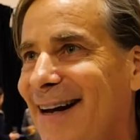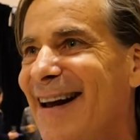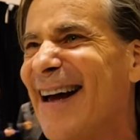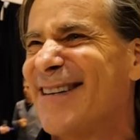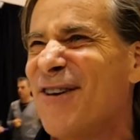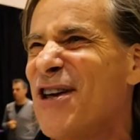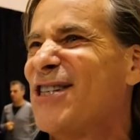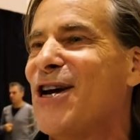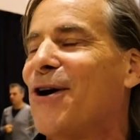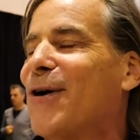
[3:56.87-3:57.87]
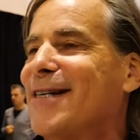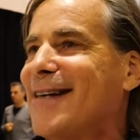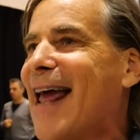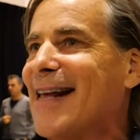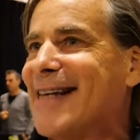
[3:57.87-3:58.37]
Yeah, so this year
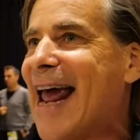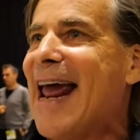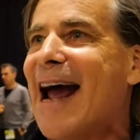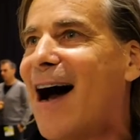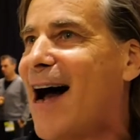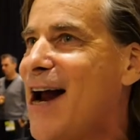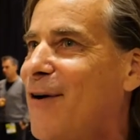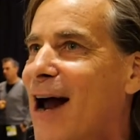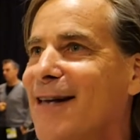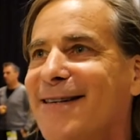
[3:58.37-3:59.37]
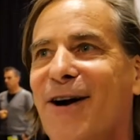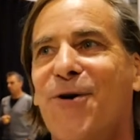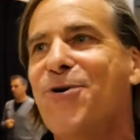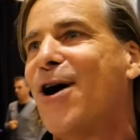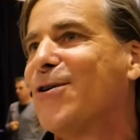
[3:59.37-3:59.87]
it's AI, right? So
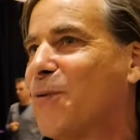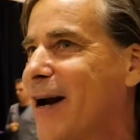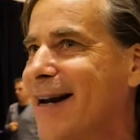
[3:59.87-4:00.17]
who knows what it